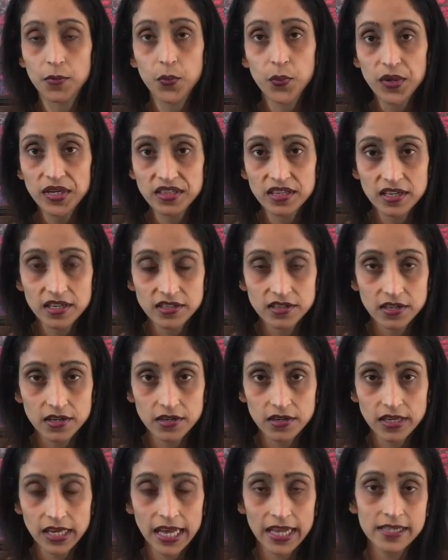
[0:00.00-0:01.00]
with
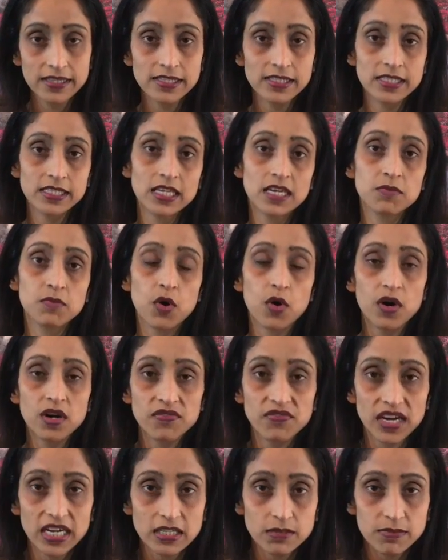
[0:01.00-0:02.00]
either calcium or
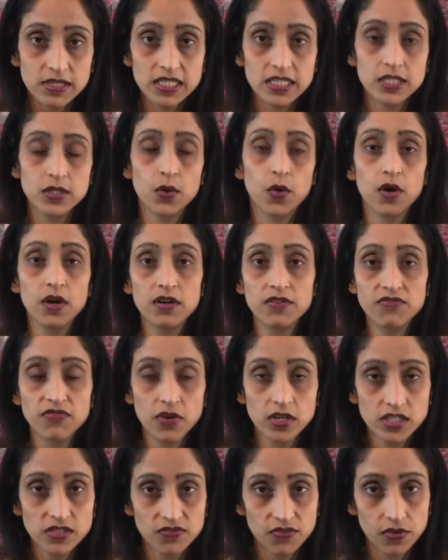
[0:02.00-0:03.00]
vitamin D or
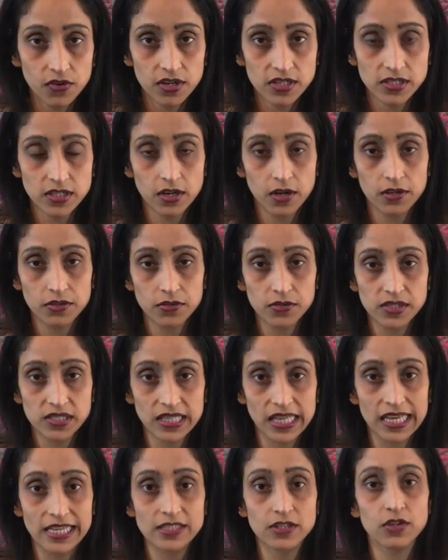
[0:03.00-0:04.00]
phosphorus and all those
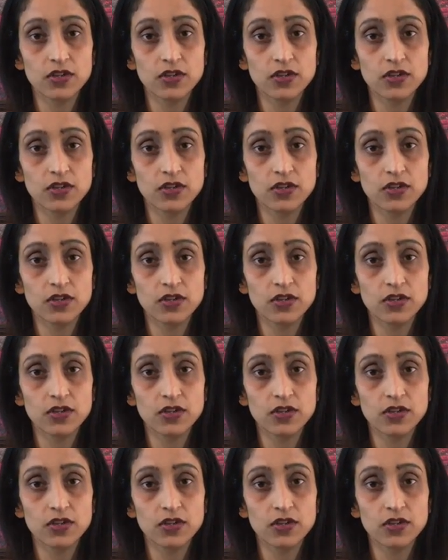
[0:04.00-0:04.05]
things.